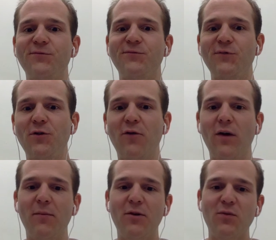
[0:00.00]
you kind of
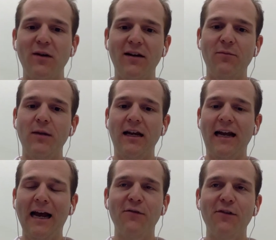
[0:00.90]
weigh between being an
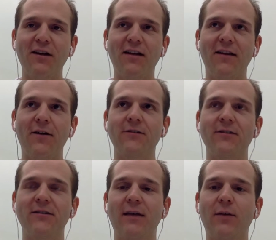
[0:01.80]
advocate and then also
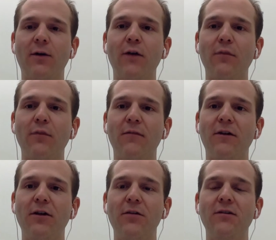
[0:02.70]
saying, well, from a
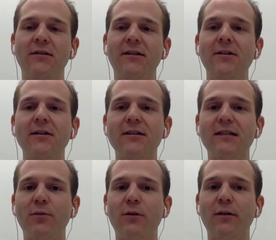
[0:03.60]
very utilitarian
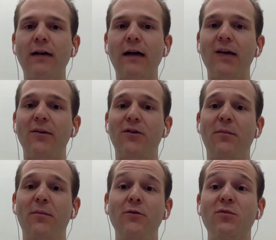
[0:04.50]
standpoint, how can we do the
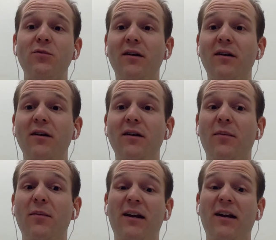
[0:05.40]
most with the
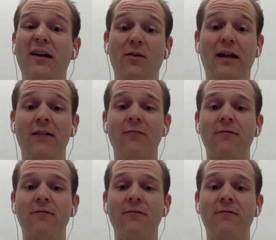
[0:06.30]
money that we do have?